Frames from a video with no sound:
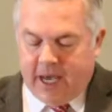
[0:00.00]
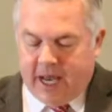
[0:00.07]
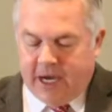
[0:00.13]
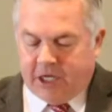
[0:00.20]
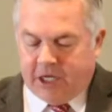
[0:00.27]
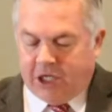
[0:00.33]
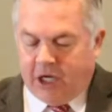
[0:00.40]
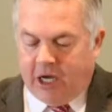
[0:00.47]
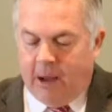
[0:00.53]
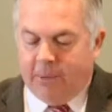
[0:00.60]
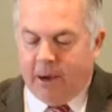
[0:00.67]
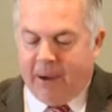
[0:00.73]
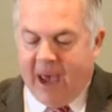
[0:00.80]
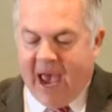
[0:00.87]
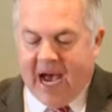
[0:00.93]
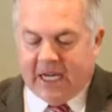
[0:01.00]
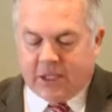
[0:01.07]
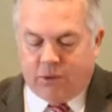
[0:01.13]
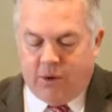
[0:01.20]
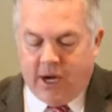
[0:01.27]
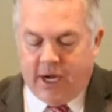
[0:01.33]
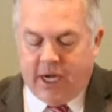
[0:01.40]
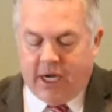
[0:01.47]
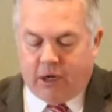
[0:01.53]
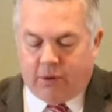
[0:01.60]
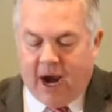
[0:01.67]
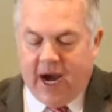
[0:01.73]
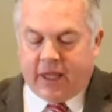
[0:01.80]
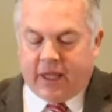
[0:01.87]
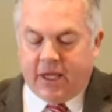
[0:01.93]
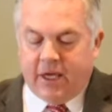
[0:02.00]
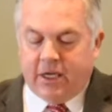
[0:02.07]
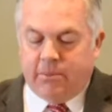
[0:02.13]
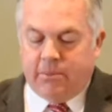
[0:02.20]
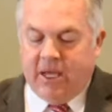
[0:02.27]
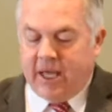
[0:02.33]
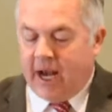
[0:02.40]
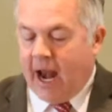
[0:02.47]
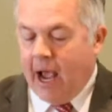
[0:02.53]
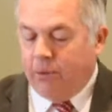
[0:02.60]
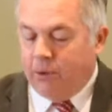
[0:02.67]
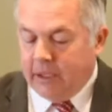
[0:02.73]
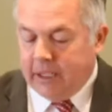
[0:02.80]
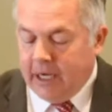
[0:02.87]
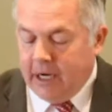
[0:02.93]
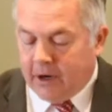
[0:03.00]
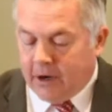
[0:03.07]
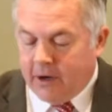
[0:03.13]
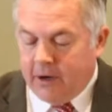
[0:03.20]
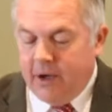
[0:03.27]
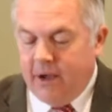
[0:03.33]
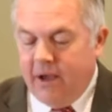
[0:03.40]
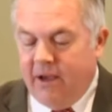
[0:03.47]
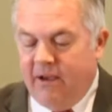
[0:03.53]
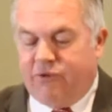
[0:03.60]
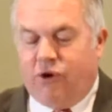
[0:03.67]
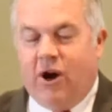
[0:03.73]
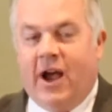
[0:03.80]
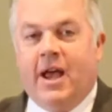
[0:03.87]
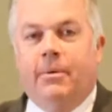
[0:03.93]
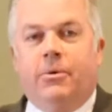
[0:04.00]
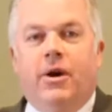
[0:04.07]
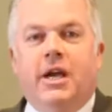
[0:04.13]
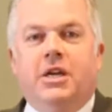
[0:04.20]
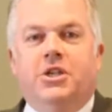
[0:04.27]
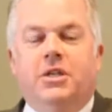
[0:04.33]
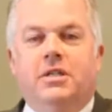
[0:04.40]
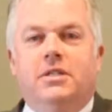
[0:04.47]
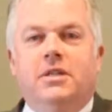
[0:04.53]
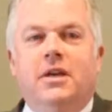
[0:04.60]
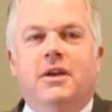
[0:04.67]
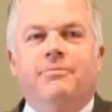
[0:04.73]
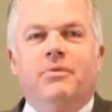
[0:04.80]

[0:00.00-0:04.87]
And it shall come to pass wherein he crieth unto me that I will hear, for I am gracious.